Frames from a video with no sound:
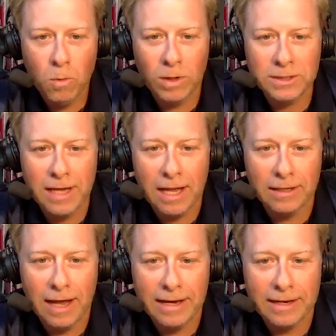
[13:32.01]
What's that
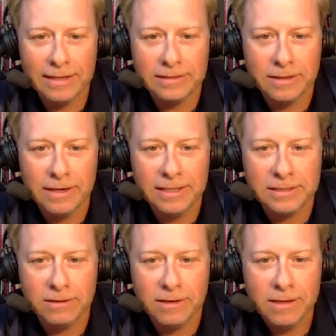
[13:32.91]
like? Is
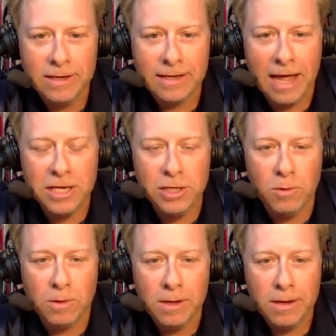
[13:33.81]
there? Can
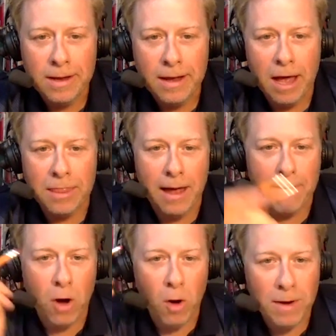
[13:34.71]
you, at that
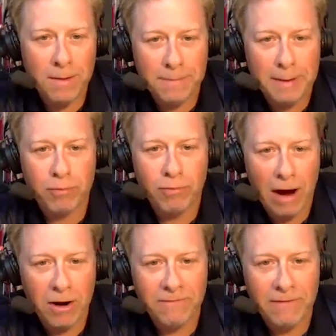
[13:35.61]
moment, be
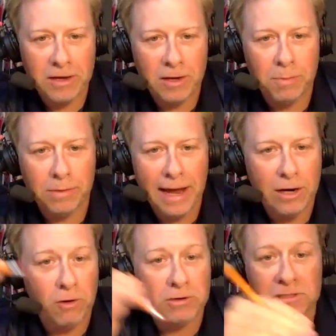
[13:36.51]
proud of how you're
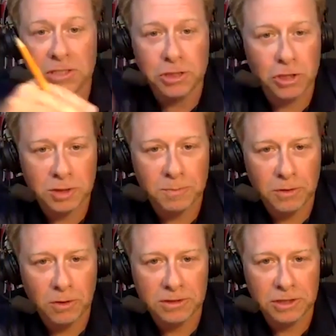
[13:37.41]
playing, or is it just
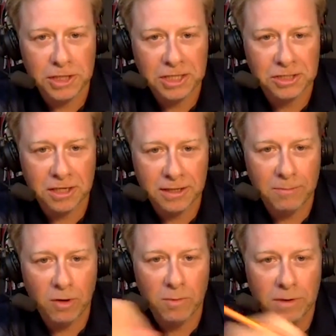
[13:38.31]
pure dejection at
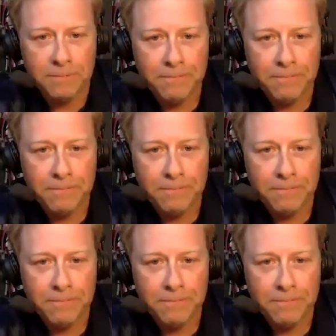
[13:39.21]
that moment?